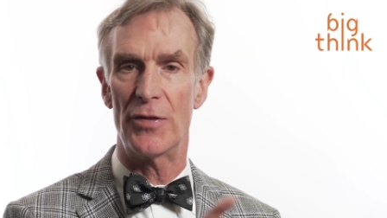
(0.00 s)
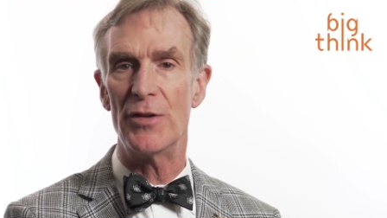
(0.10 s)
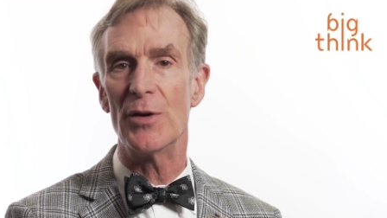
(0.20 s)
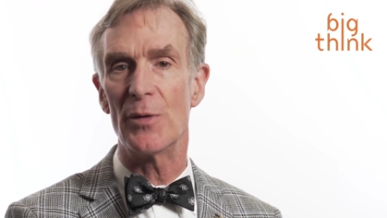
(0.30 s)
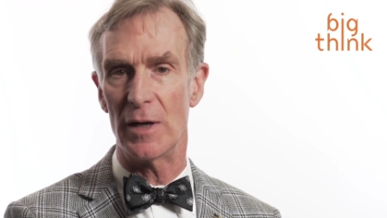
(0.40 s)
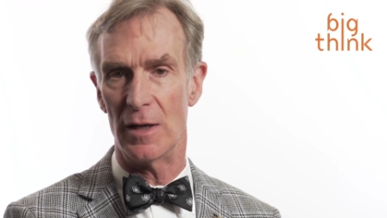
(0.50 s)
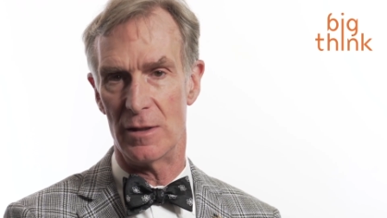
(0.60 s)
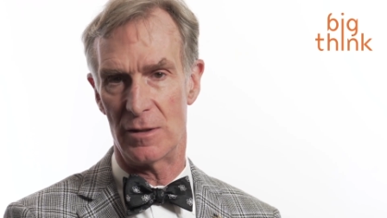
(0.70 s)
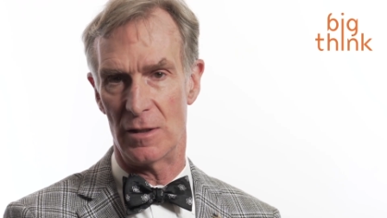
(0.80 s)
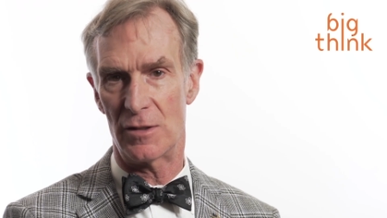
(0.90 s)
theory
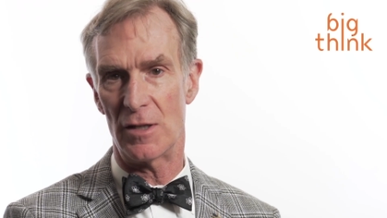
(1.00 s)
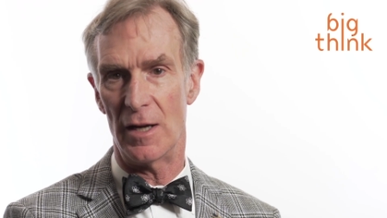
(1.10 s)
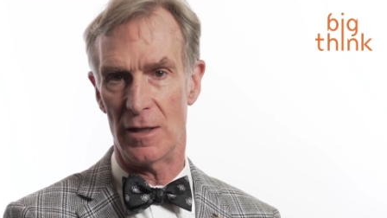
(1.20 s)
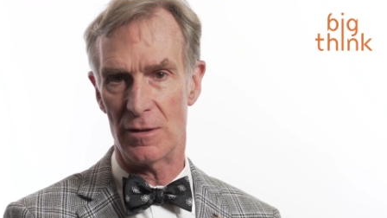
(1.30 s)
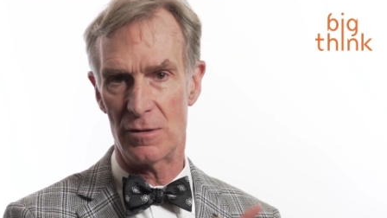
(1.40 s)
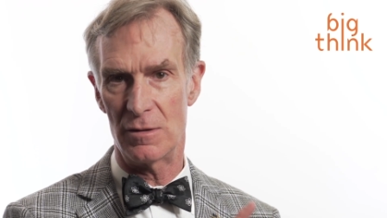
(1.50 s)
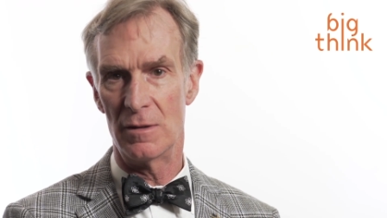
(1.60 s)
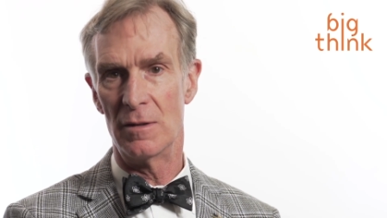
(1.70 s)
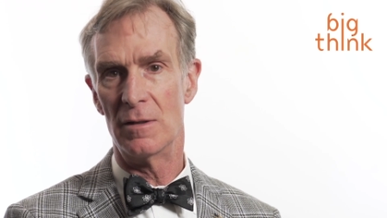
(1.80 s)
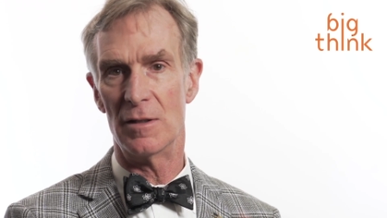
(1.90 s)
is in science,
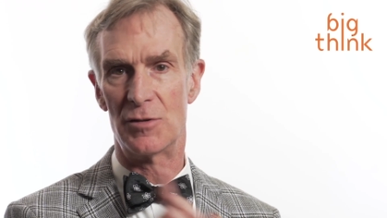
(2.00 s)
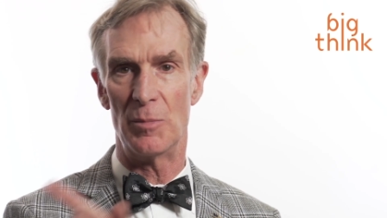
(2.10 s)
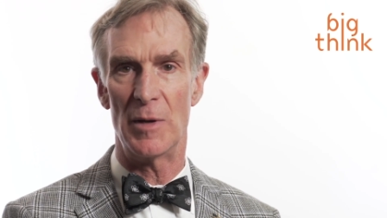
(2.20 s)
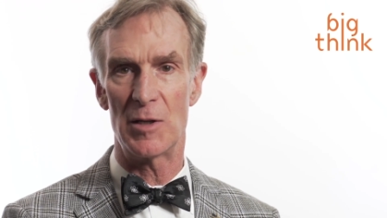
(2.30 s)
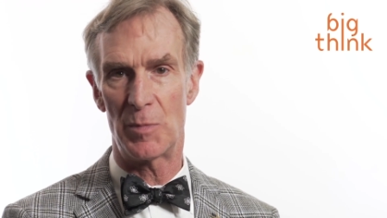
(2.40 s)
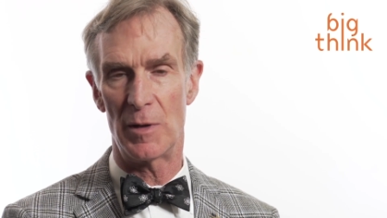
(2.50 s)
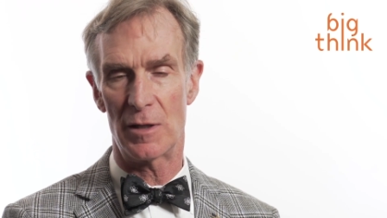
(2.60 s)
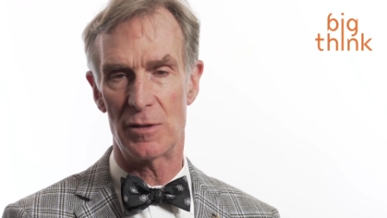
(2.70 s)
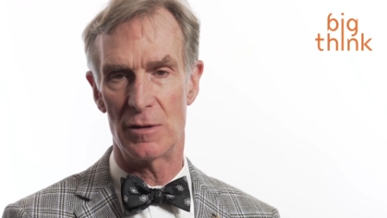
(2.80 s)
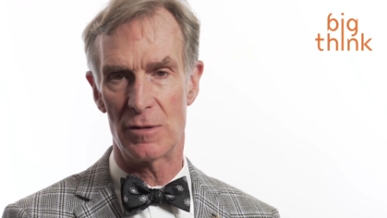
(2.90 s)
is it makes
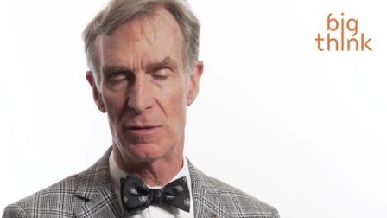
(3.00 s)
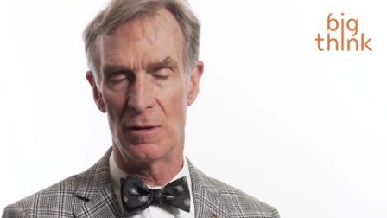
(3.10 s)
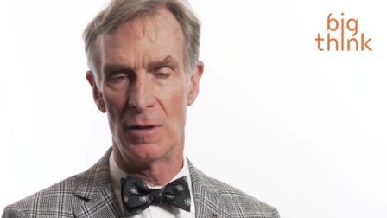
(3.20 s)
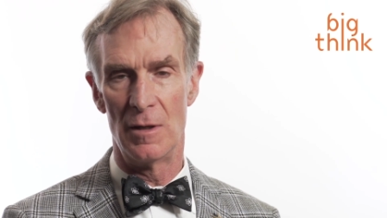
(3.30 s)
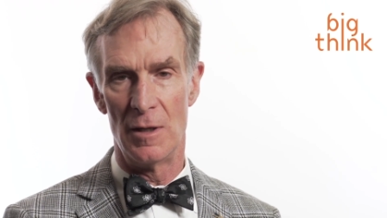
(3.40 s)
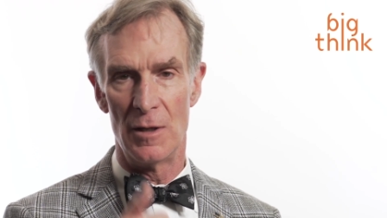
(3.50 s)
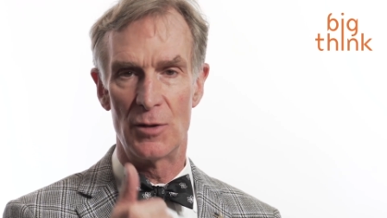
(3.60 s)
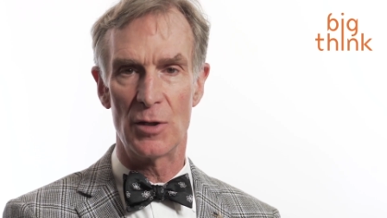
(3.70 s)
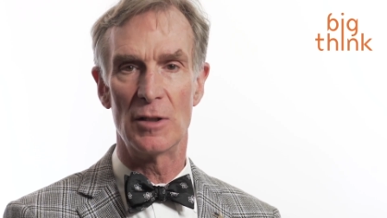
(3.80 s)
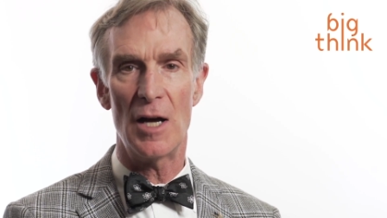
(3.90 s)
predictions.
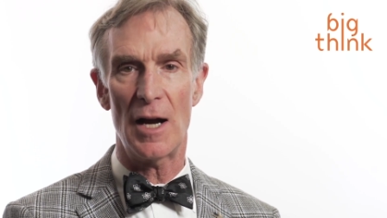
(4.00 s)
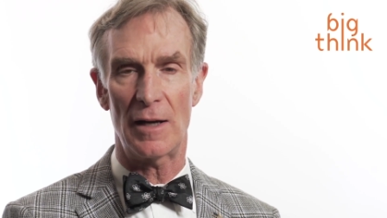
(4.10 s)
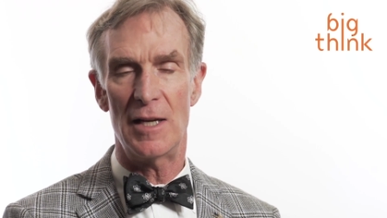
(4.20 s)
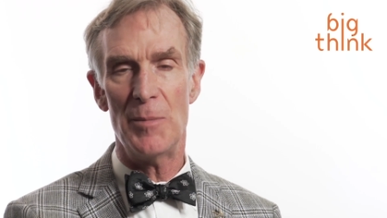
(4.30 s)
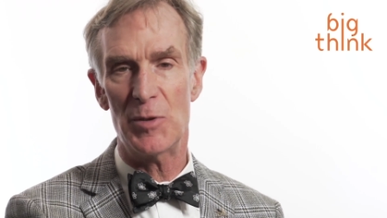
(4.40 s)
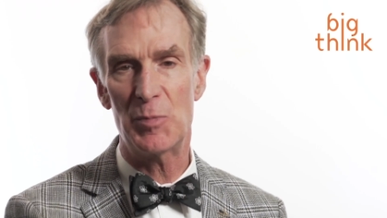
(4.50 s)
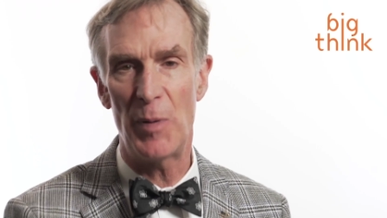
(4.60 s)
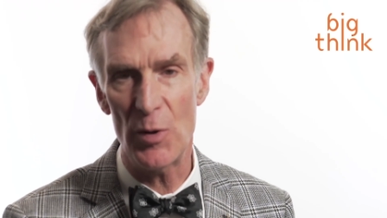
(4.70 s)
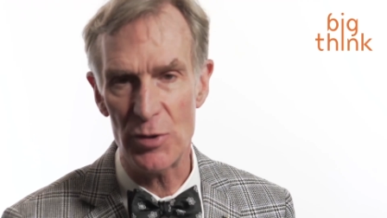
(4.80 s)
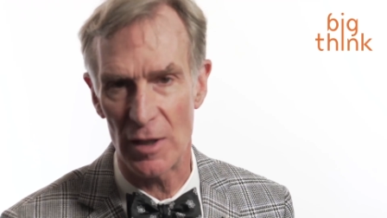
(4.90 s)
Good luck. Keep us
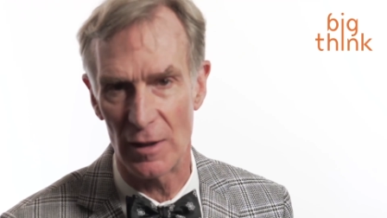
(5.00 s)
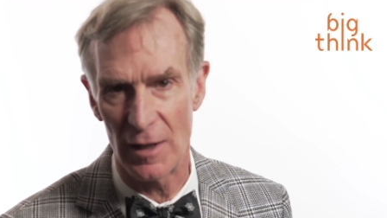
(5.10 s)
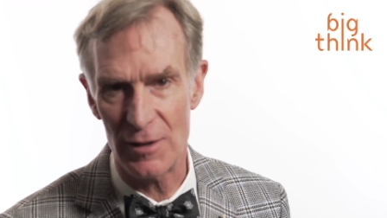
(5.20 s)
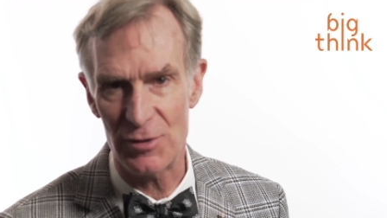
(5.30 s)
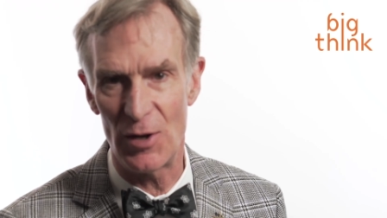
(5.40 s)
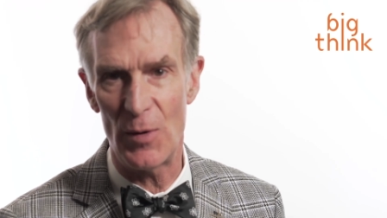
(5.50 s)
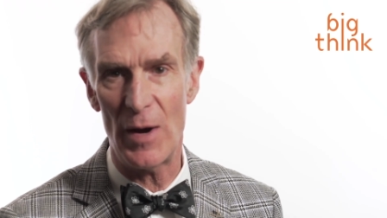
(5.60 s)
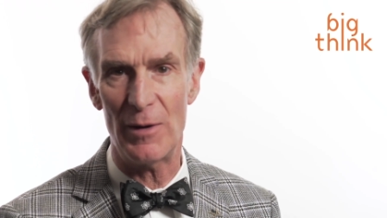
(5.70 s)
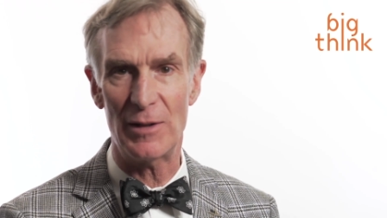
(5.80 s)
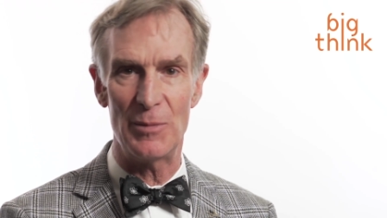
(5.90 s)
posted. Let us
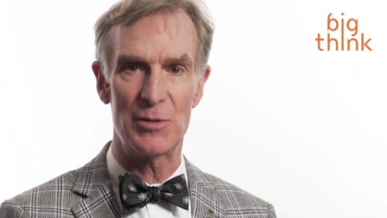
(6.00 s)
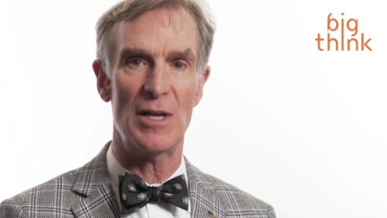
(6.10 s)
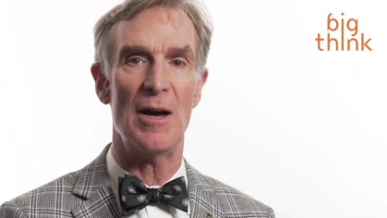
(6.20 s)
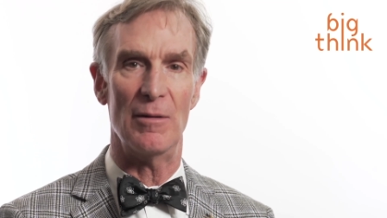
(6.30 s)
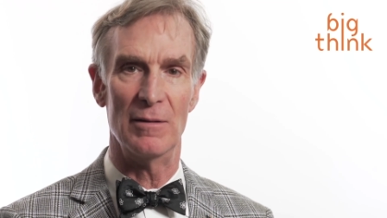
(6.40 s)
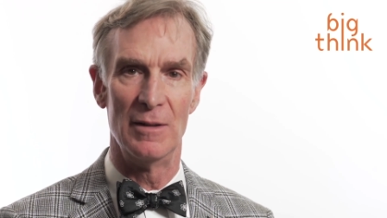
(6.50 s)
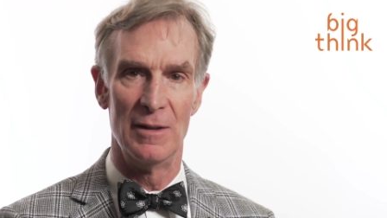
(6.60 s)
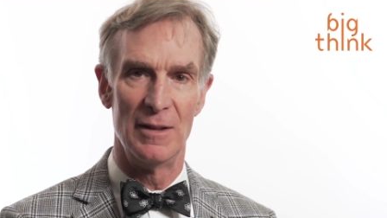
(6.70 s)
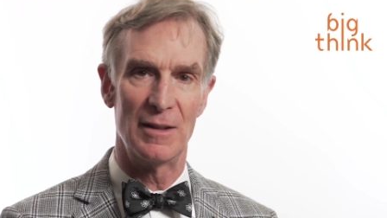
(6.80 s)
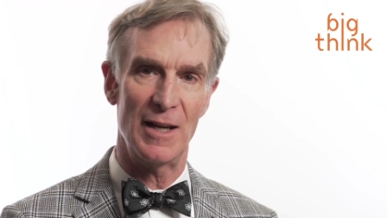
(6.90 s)
know how it comes out.
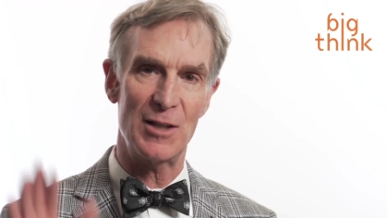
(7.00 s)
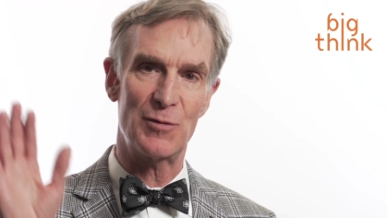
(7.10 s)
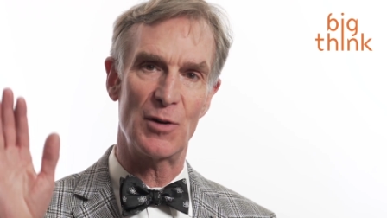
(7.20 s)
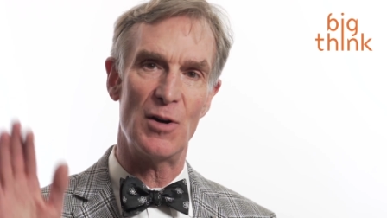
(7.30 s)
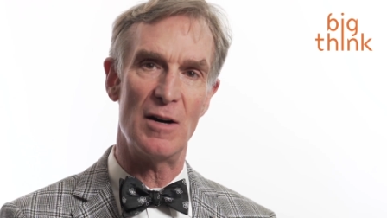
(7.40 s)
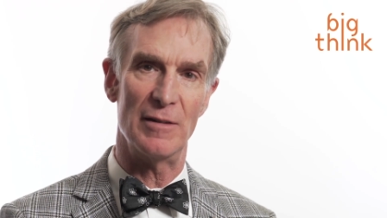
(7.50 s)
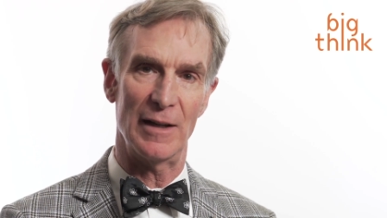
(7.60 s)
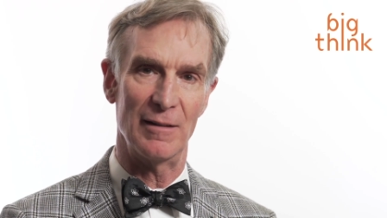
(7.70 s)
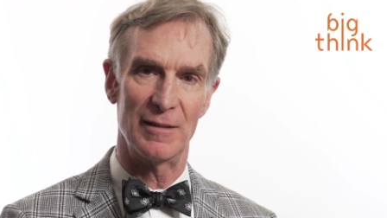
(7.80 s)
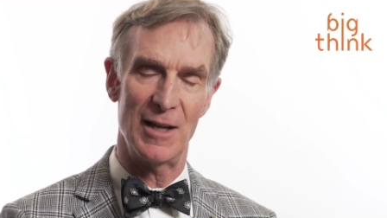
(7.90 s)
Thanks for
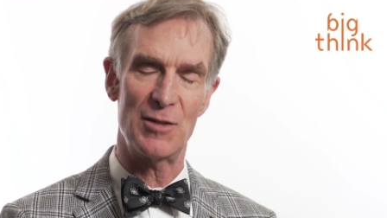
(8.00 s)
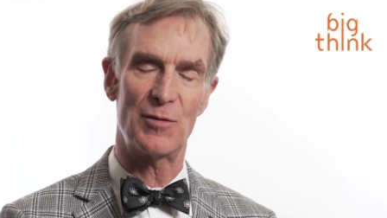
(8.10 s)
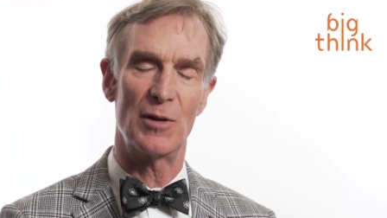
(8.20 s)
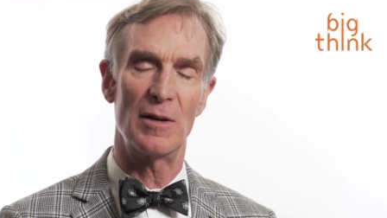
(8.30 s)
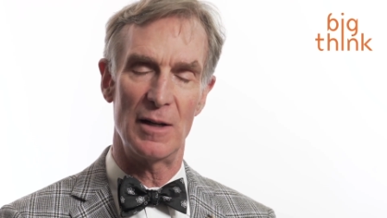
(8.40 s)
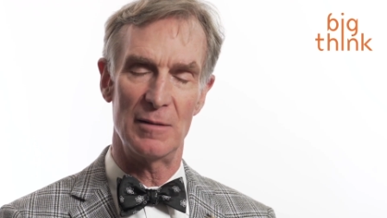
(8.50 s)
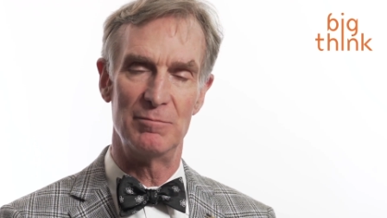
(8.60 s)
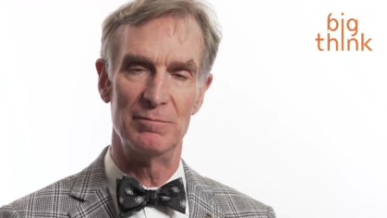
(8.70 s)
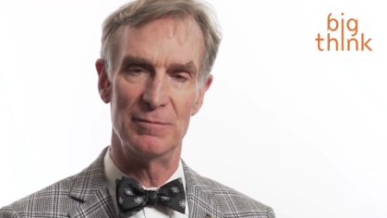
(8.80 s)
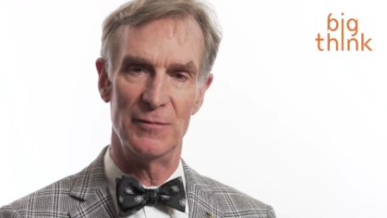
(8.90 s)
calling. Thanks for
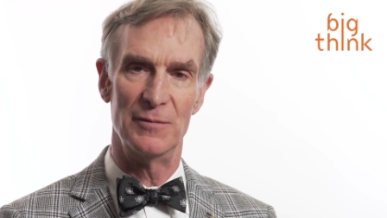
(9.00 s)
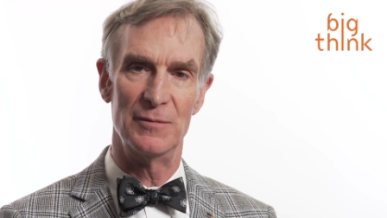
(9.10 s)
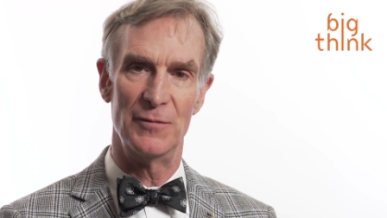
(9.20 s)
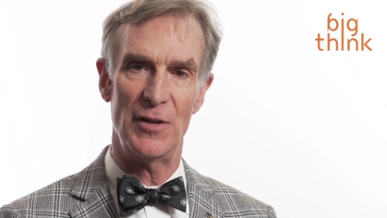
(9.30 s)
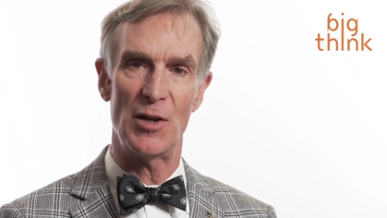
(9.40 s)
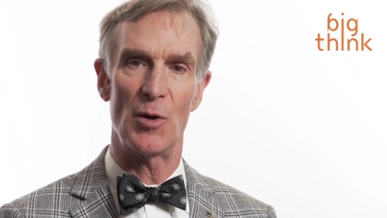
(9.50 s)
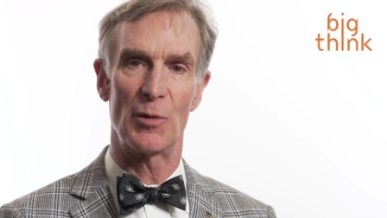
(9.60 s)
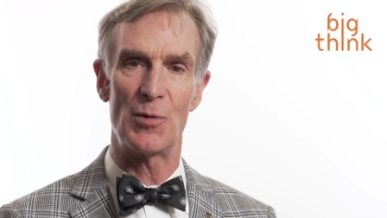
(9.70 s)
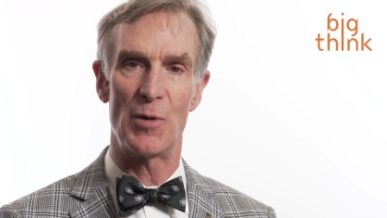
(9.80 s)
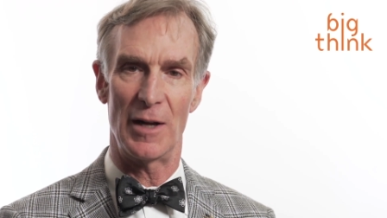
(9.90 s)
uh, video
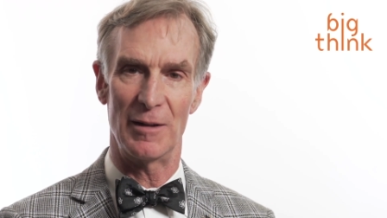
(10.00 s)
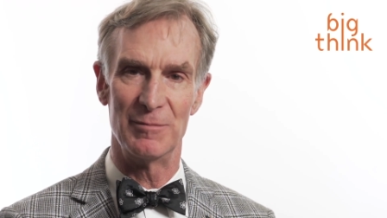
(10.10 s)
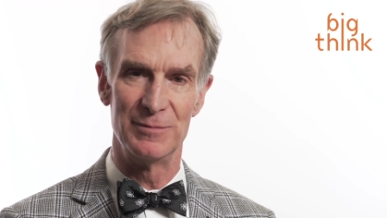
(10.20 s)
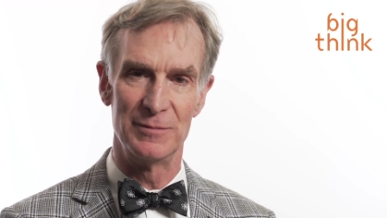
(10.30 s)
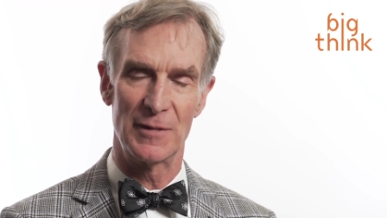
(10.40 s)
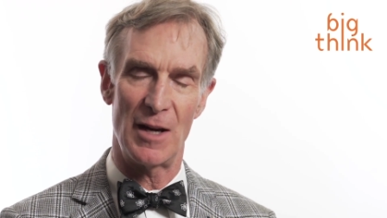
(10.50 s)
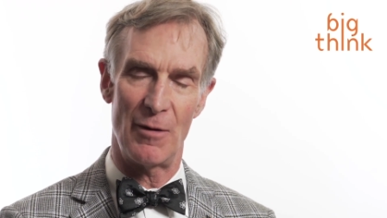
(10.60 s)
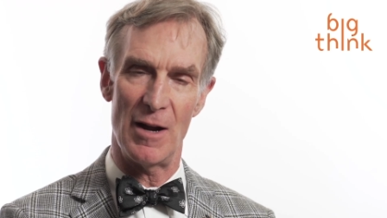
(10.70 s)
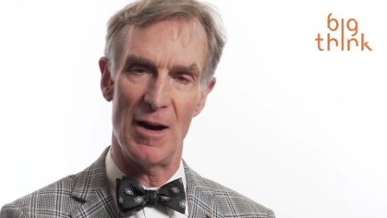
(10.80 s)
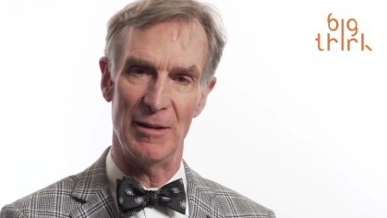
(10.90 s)
recording.
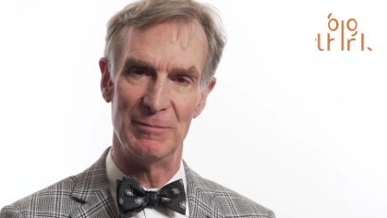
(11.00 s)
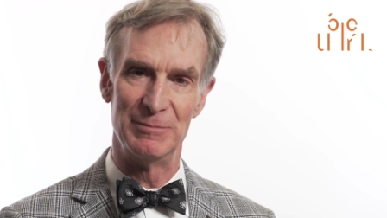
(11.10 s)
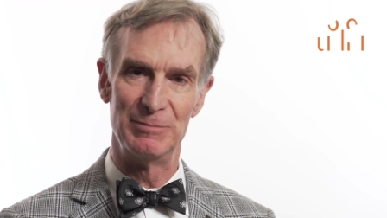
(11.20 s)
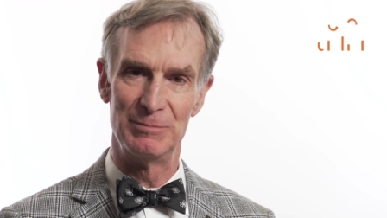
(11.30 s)
Carry on.